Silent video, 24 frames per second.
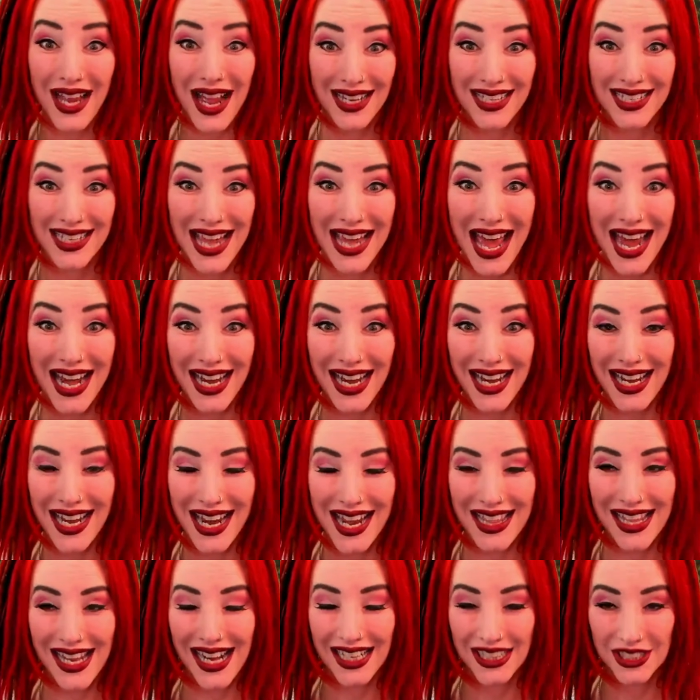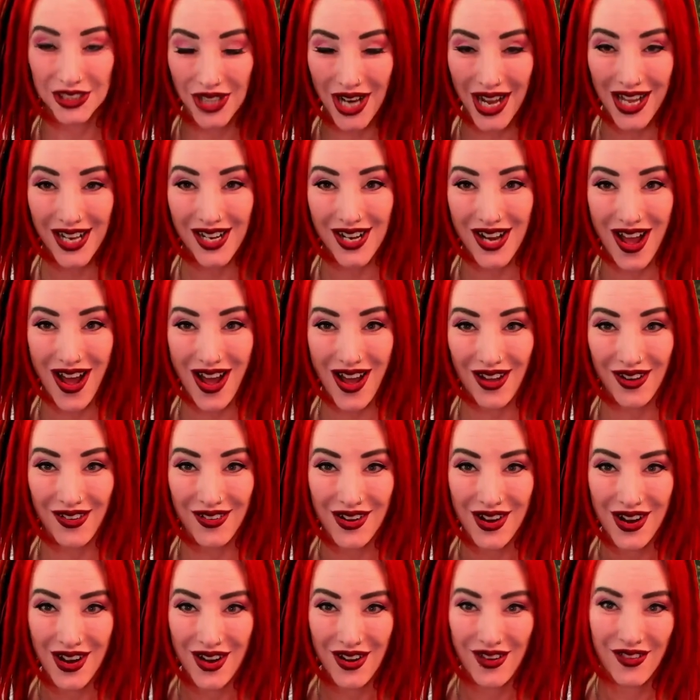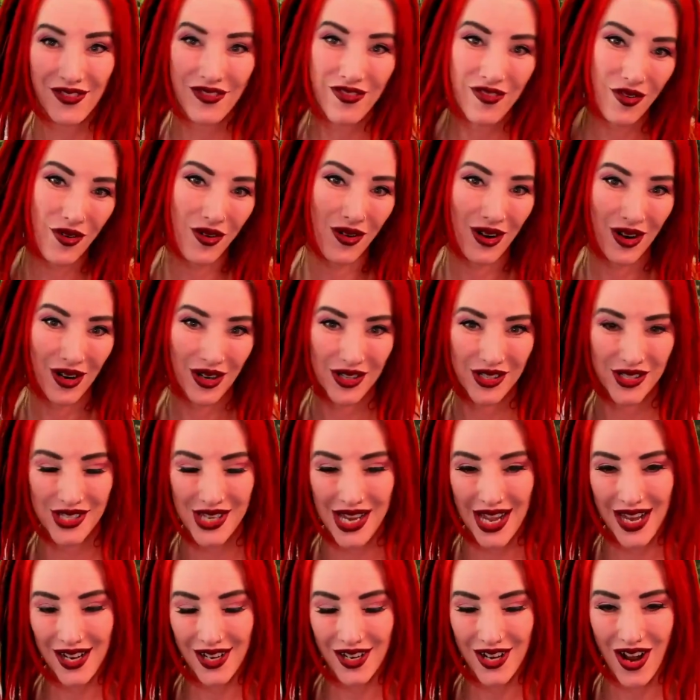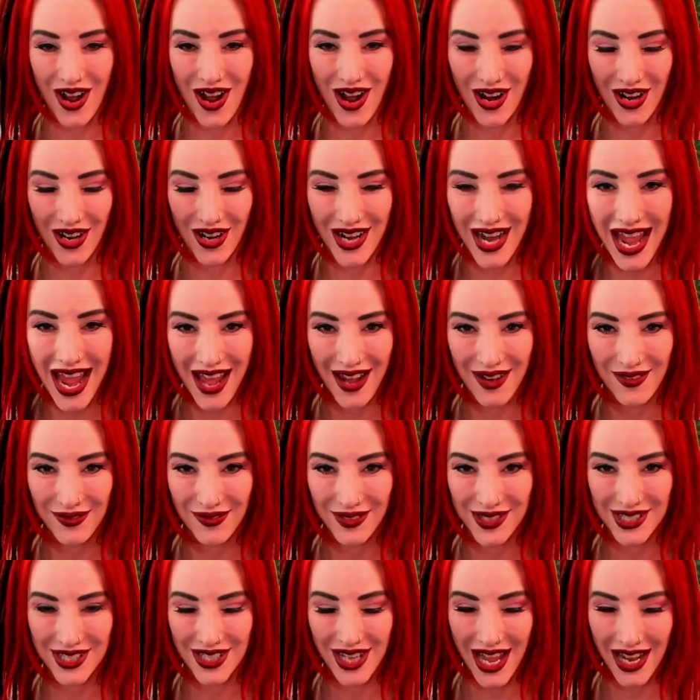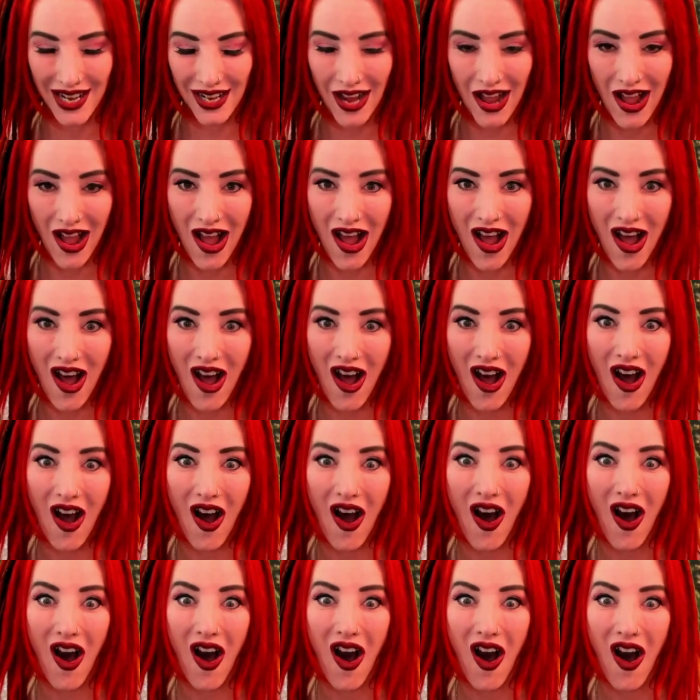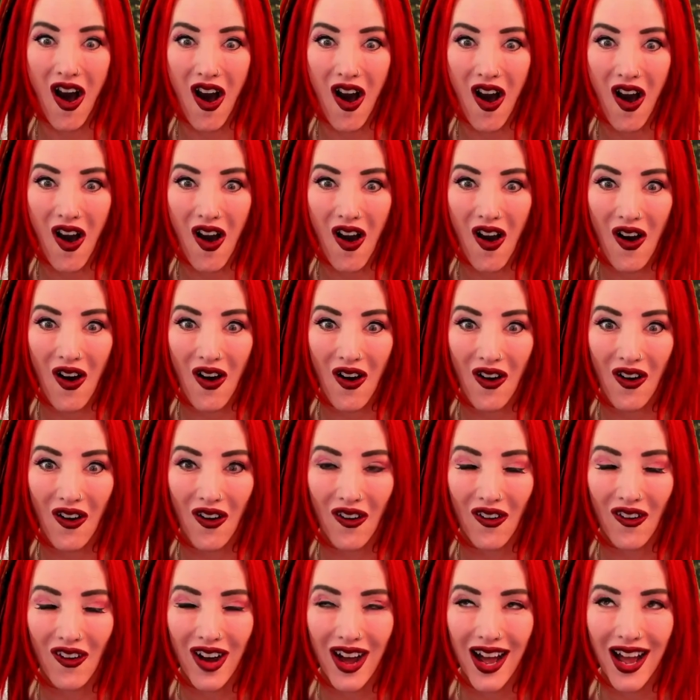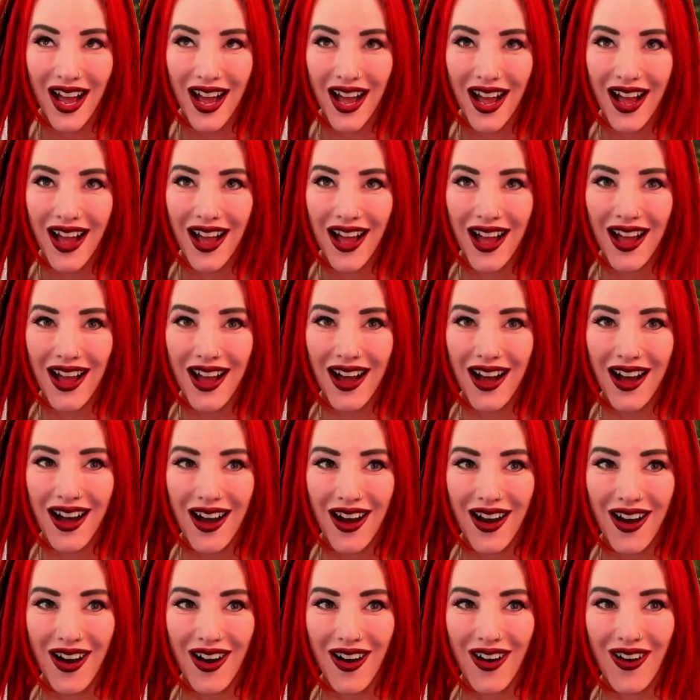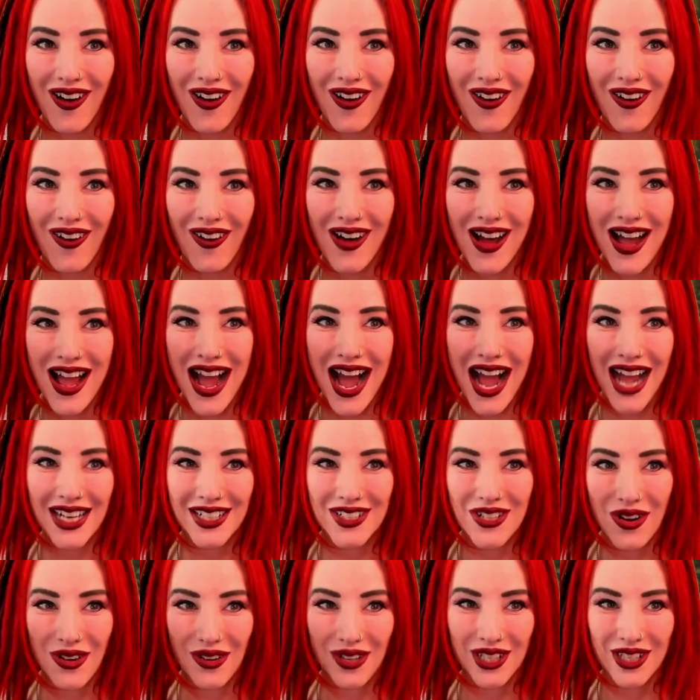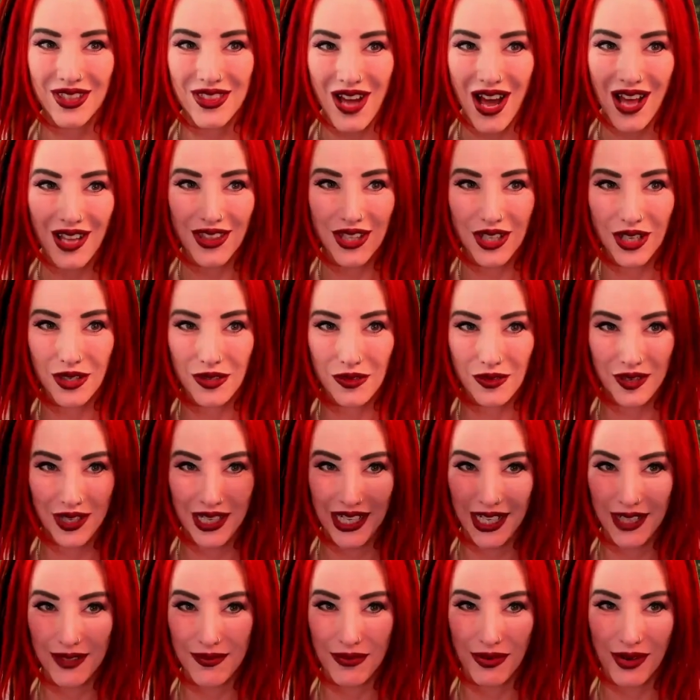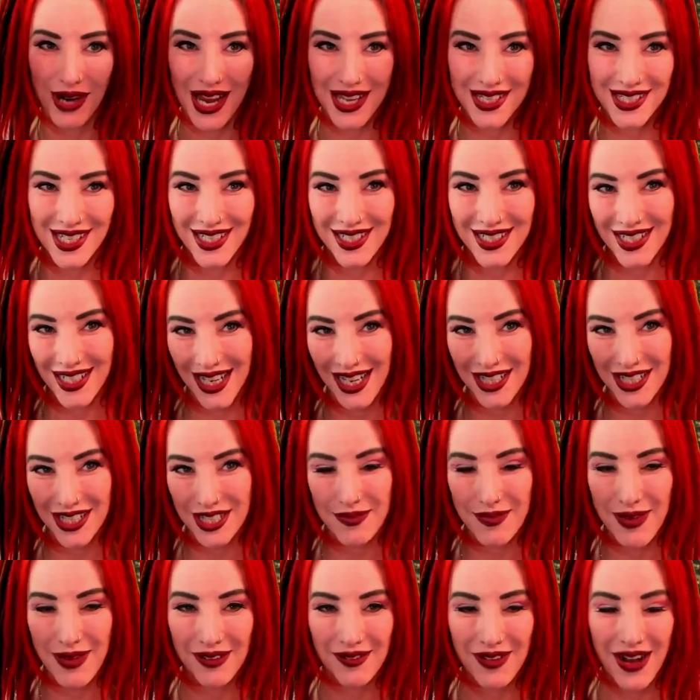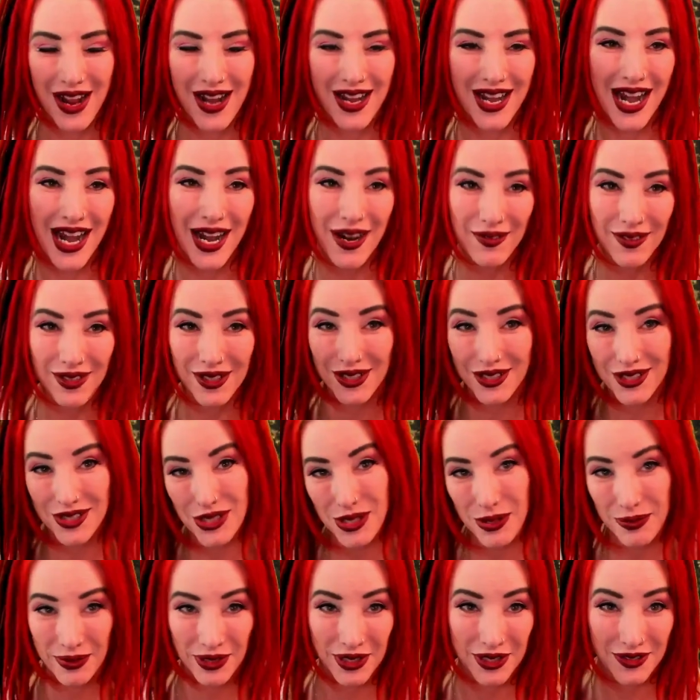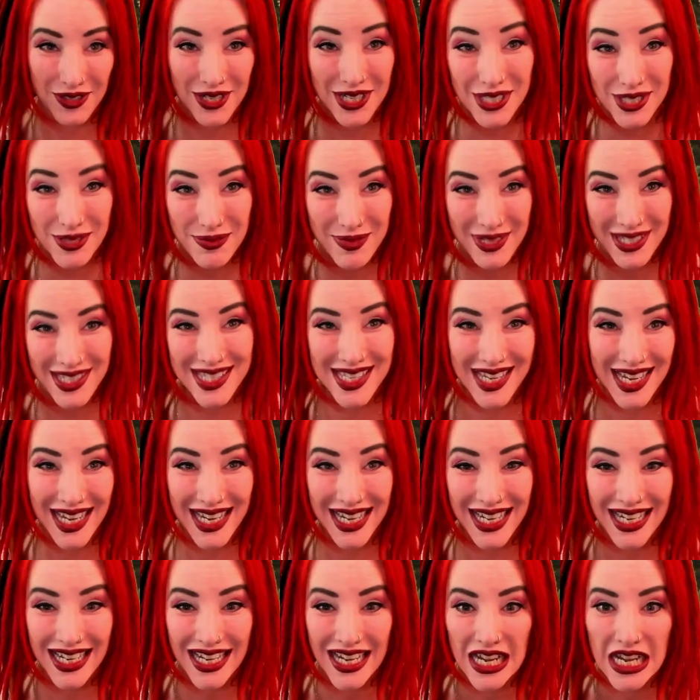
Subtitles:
get it, and then I tried it on for SantaCon and was like, oh, I totally thought the green present against my red hair would look super Christmassy.